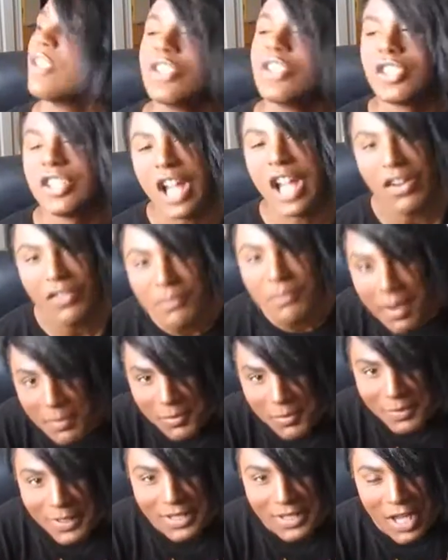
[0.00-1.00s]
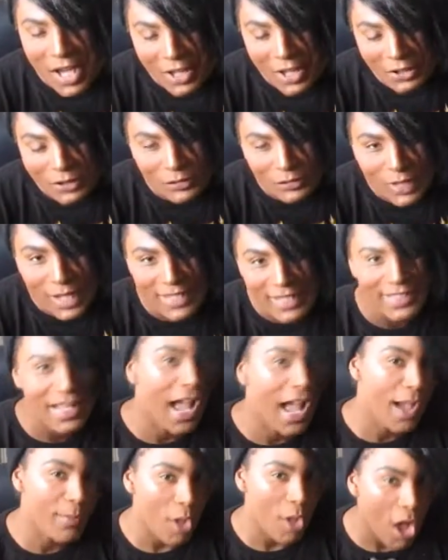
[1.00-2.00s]
See, y'all remember me telling you guys
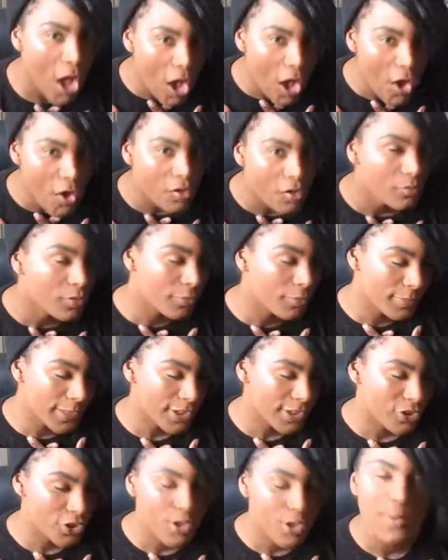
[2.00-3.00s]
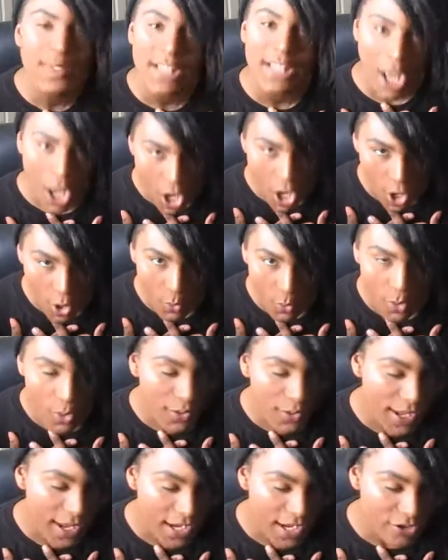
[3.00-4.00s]
that I'm a hoe? Well, bitch, she was a
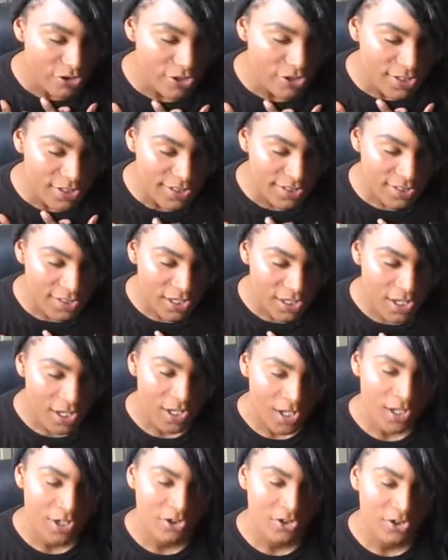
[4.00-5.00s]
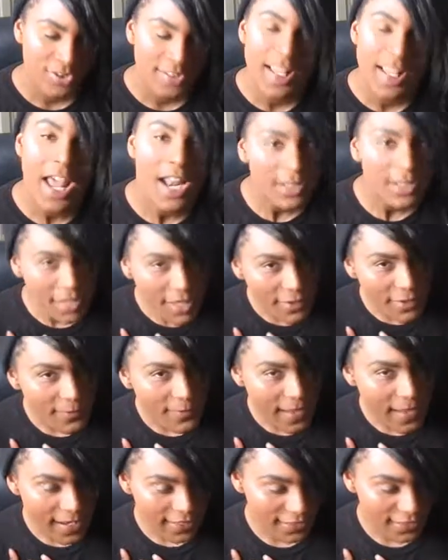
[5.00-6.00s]
hoe, okay? She's kind of like
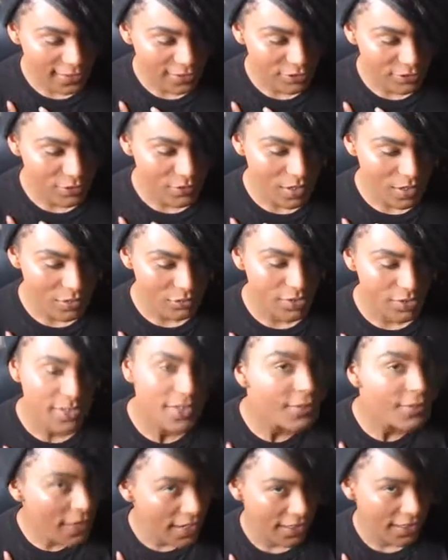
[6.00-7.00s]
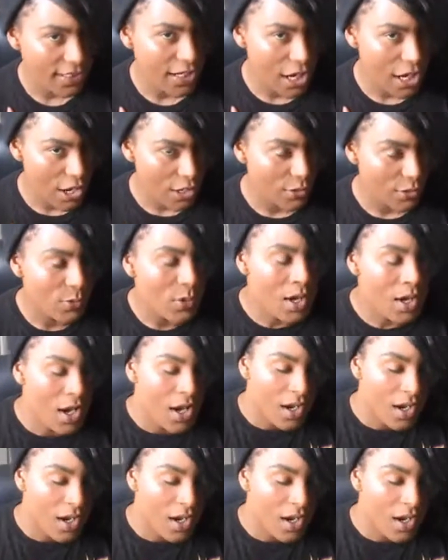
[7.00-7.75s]
faded, you know? She's a faded hoe.